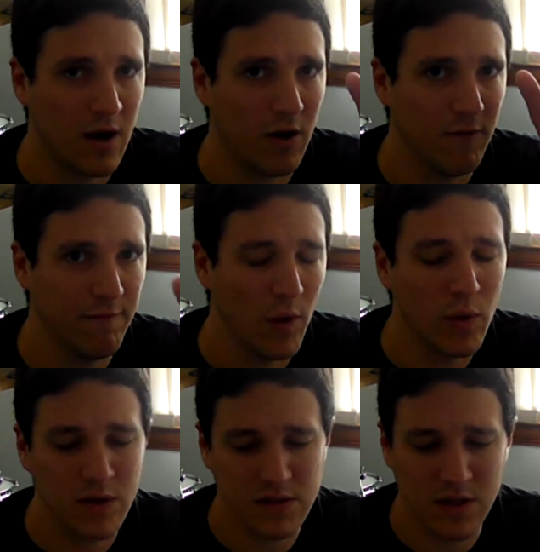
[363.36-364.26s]
are
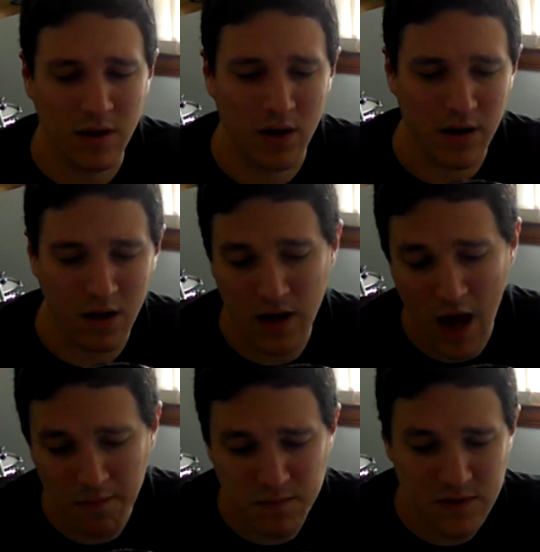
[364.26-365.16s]
focused on
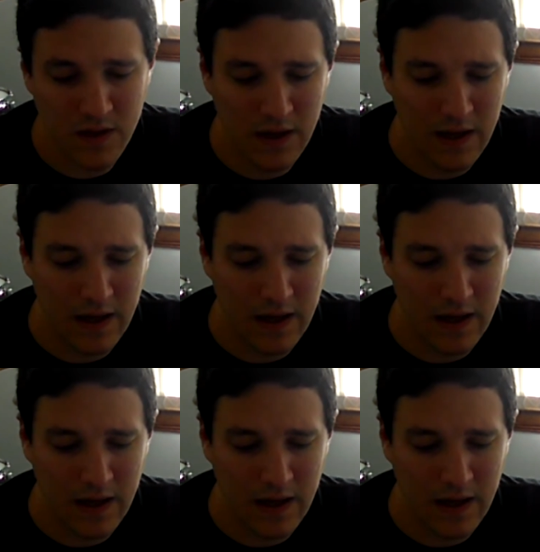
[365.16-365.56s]
hops,